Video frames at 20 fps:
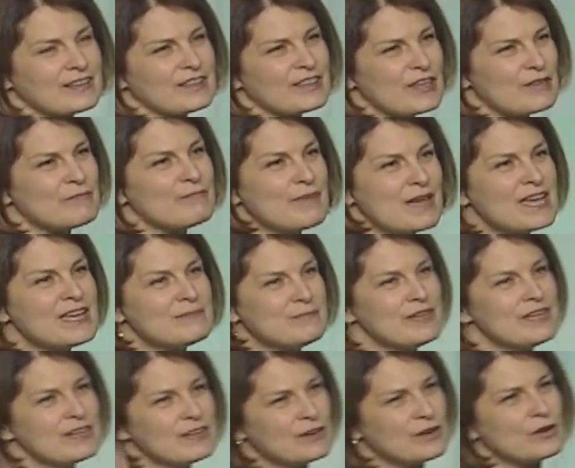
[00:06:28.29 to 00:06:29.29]
that
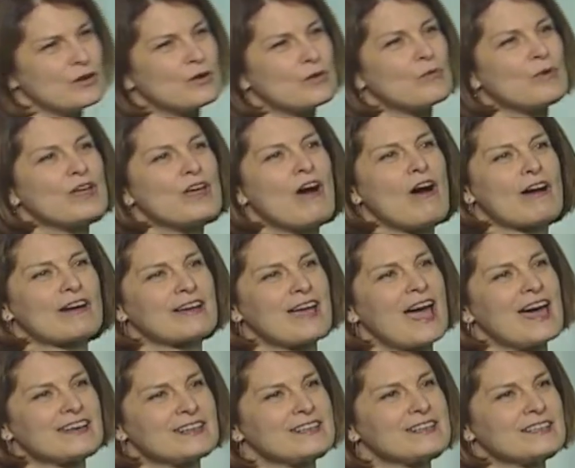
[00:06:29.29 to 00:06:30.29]
maybe we are
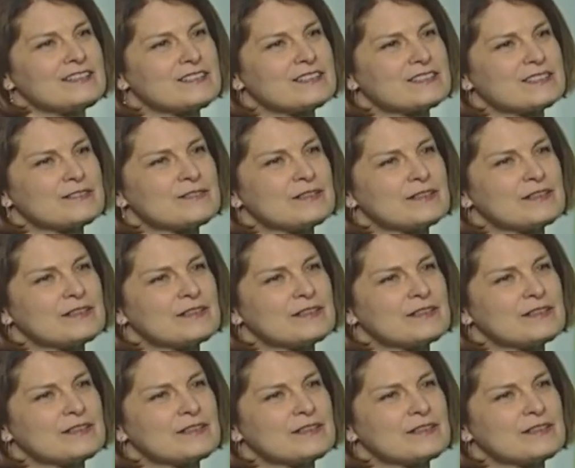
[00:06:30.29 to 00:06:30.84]
candidates.